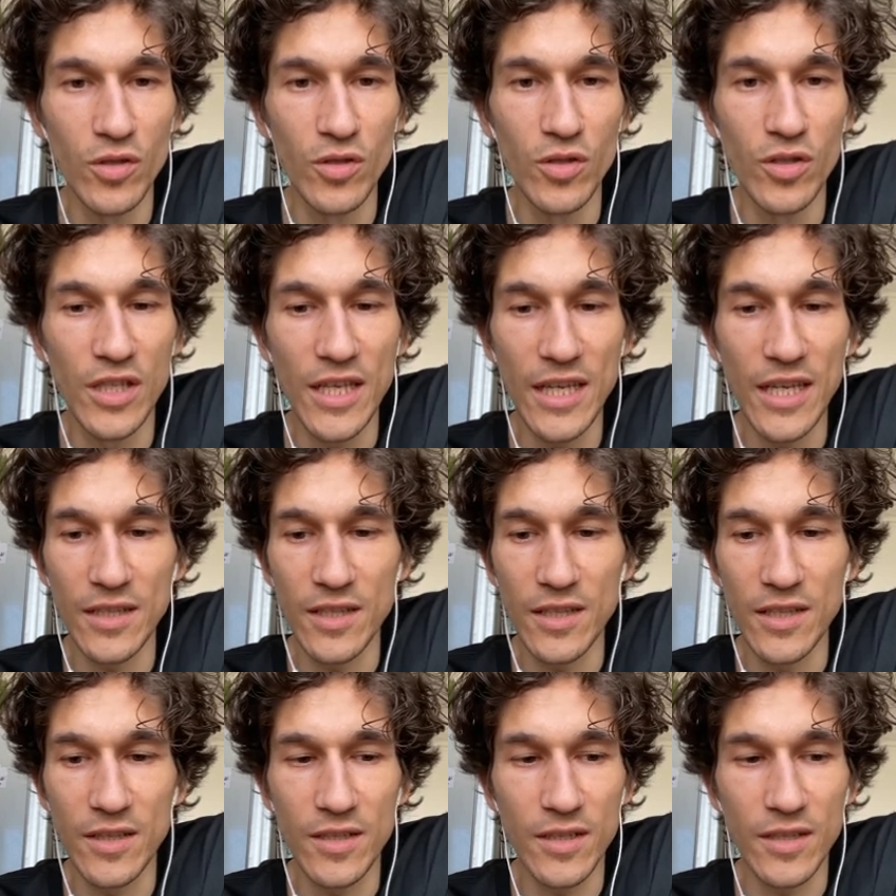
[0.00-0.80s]
get,
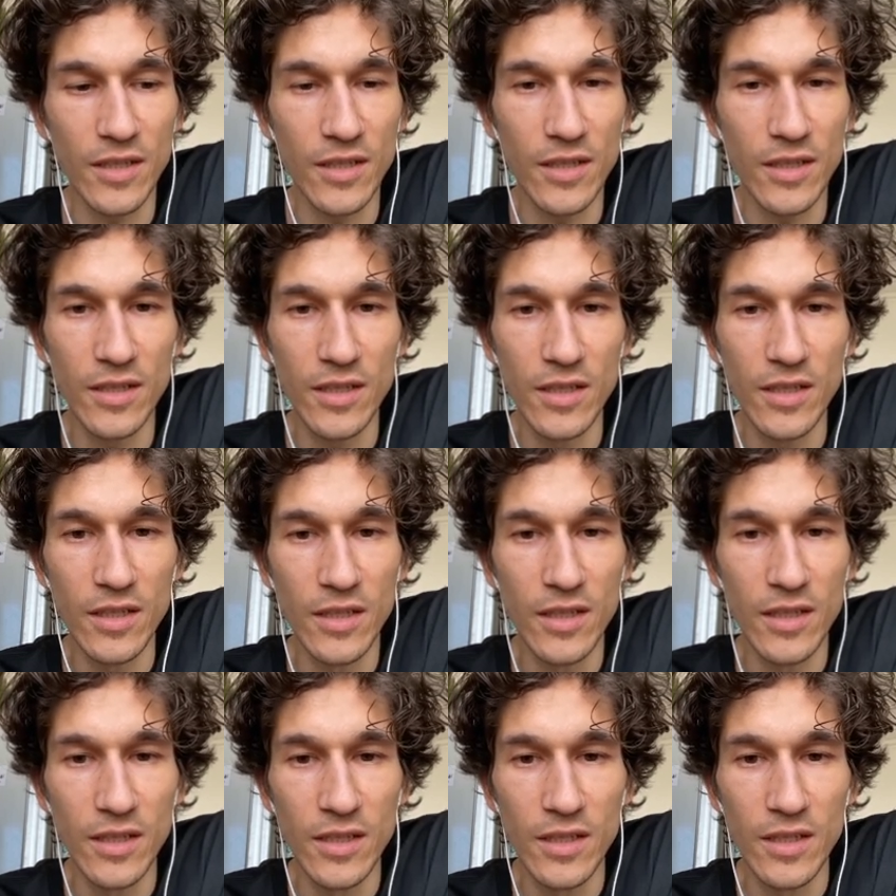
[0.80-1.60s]

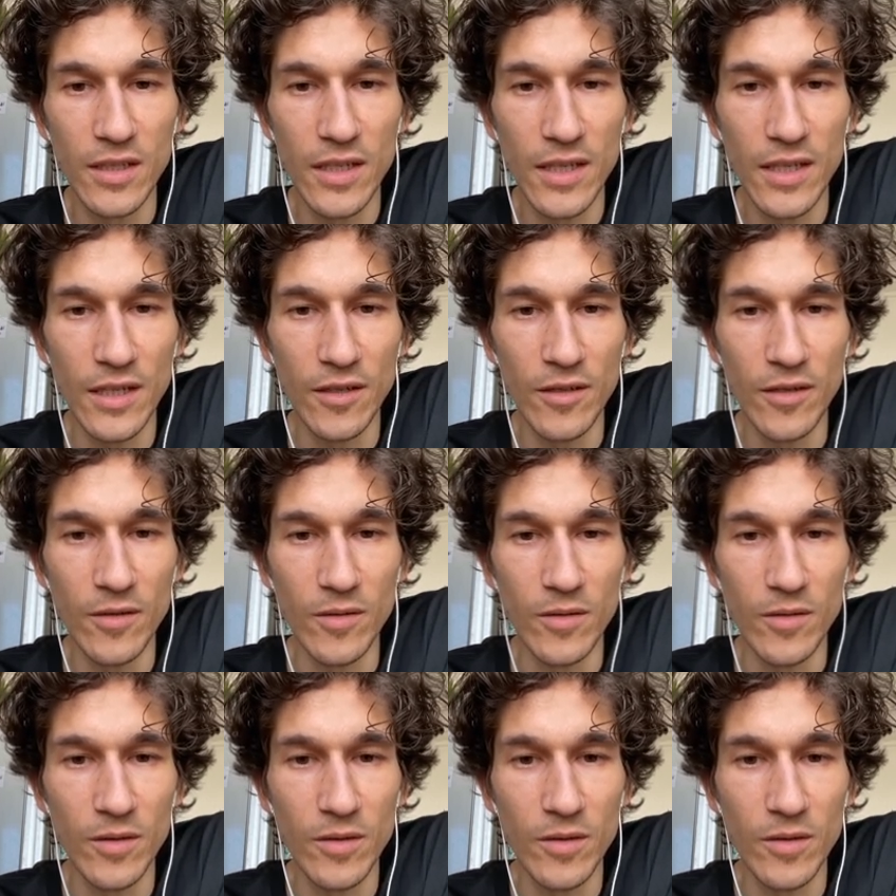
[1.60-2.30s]
I don't know,